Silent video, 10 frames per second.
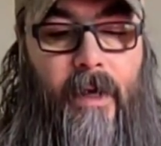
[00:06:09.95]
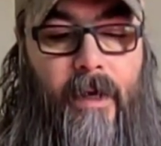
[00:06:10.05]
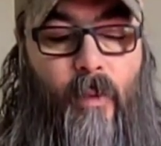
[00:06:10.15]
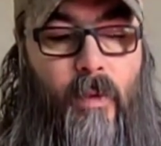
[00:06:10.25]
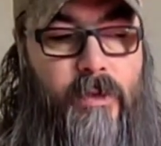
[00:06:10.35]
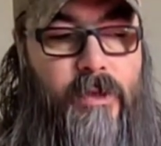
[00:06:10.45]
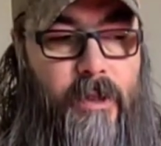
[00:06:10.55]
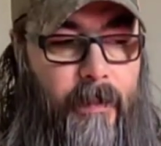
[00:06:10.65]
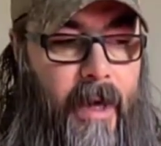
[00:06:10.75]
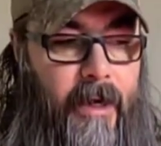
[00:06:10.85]
It won't
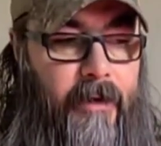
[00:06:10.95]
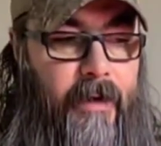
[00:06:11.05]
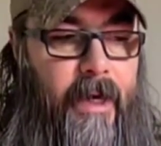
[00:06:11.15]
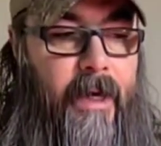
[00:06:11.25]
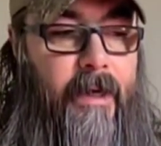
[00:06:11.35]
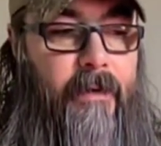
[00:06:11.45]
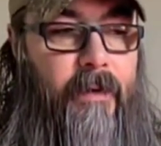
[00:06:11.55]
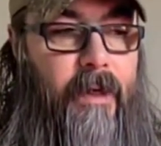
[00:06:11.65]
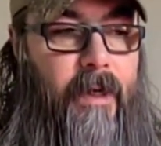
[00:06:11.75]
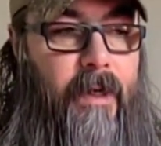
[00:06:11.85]
slip out of your
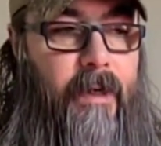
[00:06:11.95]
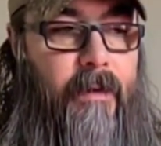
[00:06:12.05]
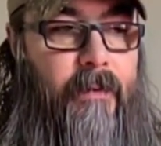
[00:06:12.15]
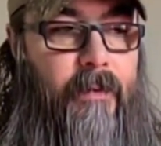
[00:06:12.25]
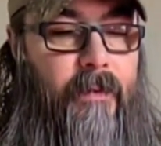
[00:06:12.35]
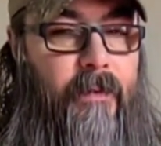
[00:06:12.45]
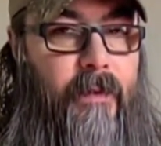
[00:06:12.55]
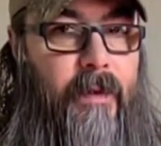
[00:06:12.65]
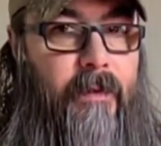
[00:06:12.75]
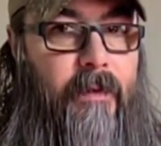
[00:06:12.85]
hand
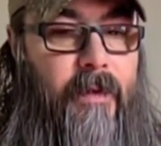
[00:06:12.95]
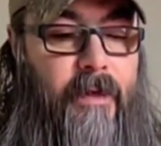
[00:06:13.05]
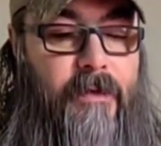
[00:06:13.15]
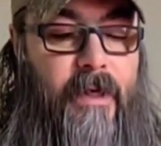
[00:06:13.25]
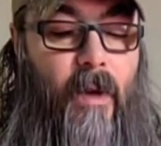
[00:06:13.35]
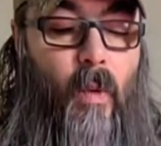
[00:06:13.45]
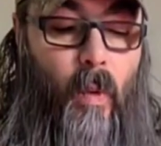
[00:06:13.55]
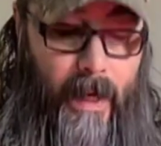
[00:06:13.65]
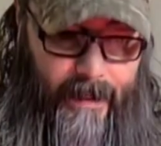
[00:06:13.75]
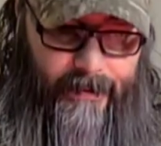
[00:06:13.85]
when things get
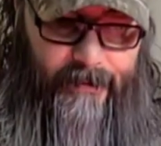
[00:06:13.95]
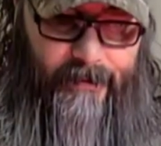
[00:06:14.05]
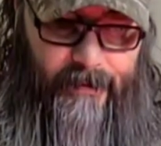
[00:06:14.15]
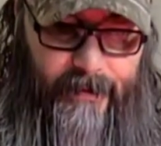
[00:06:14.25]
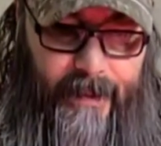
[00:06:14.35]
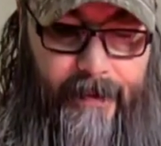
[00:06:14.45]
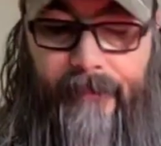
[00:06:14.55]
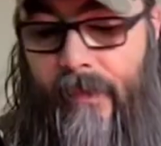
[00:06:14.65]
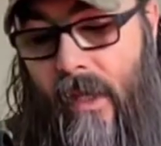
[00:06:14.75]
wet. Okay.